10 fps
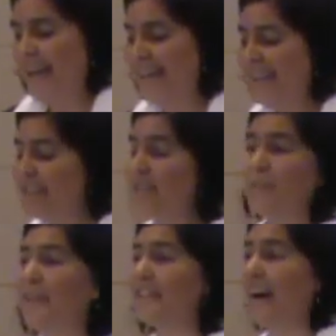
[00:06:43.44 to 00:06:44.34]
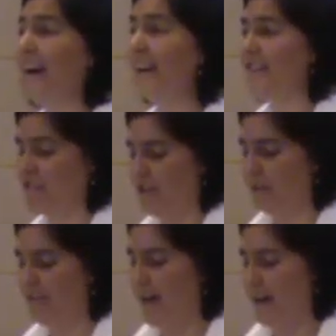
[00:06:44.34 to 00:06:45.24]
And here's where God
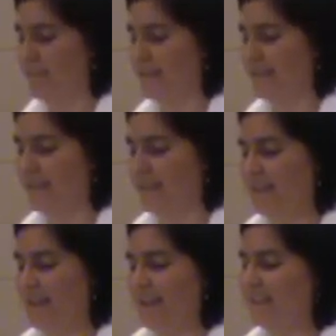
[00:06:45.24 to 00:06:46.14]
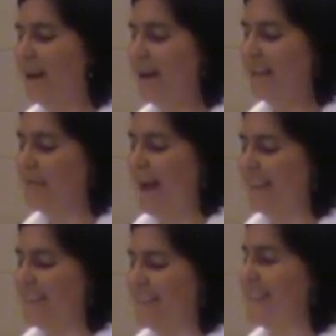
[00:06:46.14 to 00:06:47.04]
shows up. God
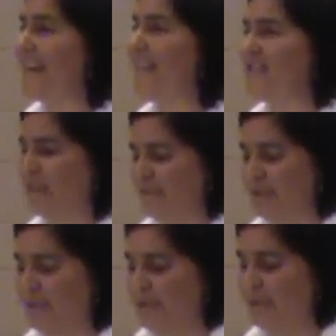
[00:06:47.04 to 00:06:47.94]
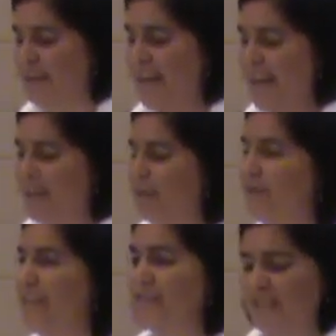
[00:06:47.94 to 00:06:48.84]
passes the test of truth and
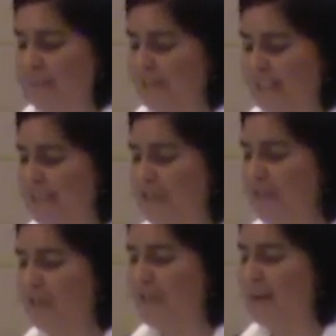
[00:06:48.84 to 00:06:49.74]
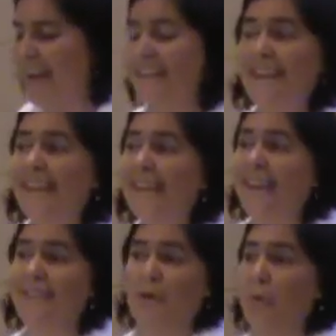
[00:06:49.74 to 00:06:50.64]
reveals something new and
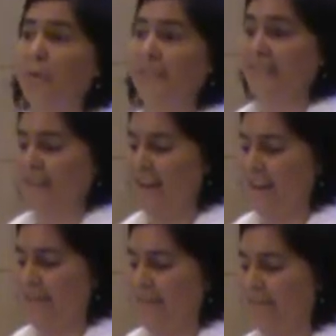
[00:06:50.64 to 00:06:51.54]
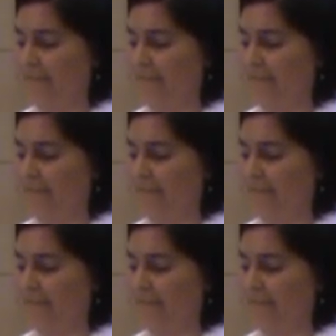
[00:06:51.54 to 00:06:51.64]
yet as old as time.